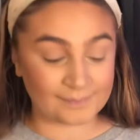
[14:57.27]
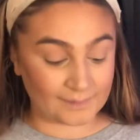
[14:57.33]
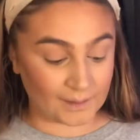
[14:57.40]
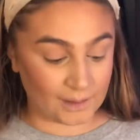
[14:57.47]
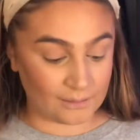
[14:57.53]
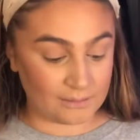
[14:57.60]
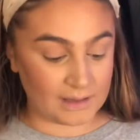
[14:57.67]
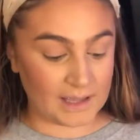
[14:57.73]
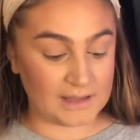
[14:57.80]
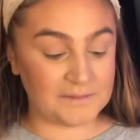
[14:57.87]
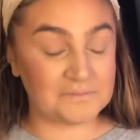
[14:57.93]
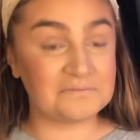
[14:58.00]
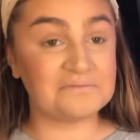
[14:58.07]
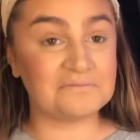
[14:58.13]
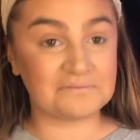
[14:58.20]
Okay,
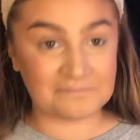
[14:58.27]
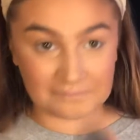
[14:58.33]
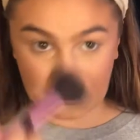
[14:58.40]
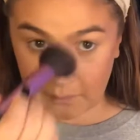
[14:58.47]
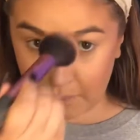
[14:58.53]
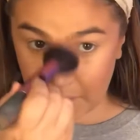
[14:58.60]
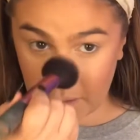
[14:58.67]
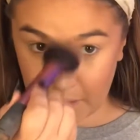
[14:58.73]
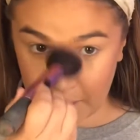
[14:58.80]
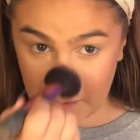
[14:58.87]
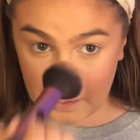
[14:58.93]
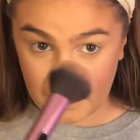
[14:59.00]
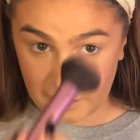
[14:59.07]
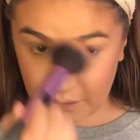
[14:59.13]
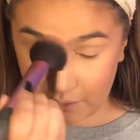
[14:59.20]

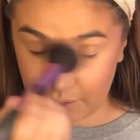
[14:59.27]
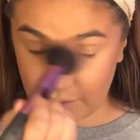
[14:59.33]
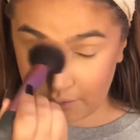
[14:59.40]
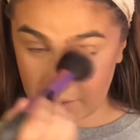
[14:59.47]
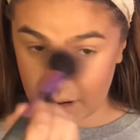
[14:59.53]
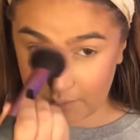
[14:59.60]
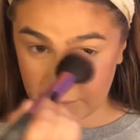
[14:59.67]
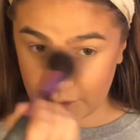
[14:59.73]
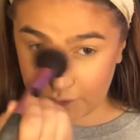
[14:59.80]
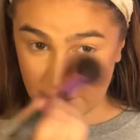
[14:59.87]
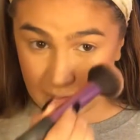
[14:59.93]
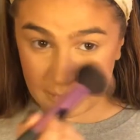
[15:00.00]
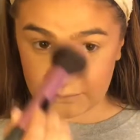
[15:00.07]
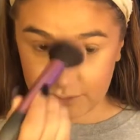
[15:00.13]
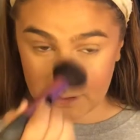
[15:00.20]
cool. I'm
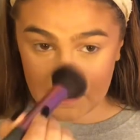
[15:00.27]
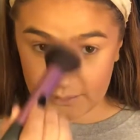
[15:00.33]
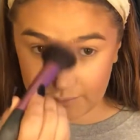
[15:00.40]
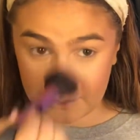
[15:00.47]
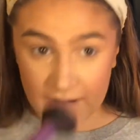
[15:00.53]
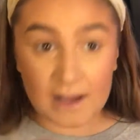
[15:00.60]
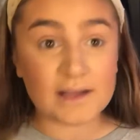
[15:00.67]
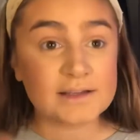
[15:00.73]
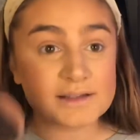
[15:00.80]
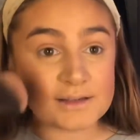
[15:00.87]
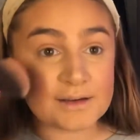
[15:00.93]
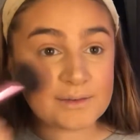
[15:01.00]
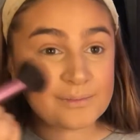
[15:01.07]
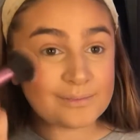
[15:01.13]
quite impressed.